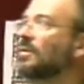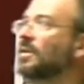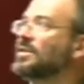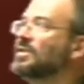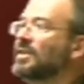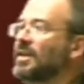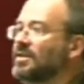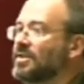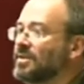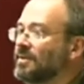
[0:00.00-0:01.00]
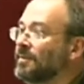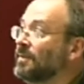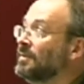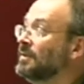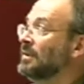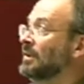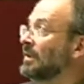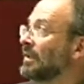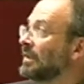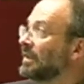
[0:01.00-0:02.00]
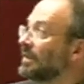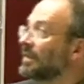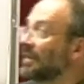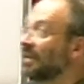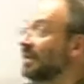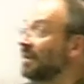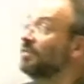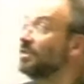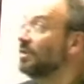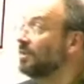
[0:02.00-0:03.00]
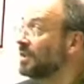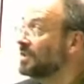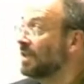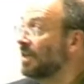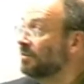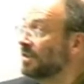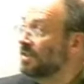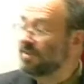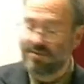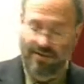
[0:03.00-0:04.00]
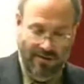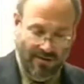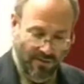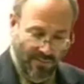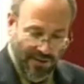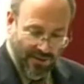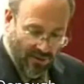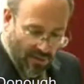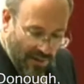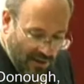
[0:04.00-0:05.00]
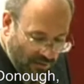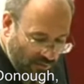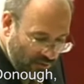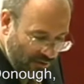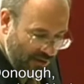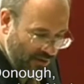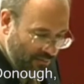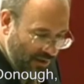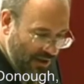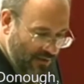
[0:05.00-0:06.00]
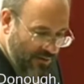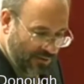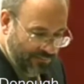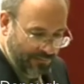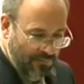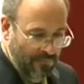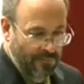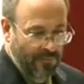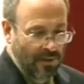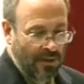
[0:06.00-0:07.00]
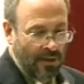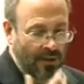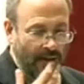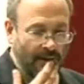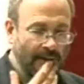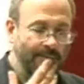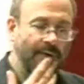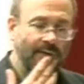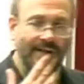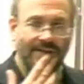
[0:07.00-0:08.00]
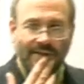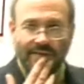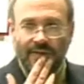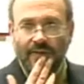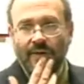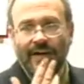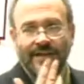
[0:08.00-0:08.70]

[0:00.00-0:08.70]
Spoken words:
U.S. states, and even U.S. counties, an article by Lobato, Ruby, and Brown. The question of a new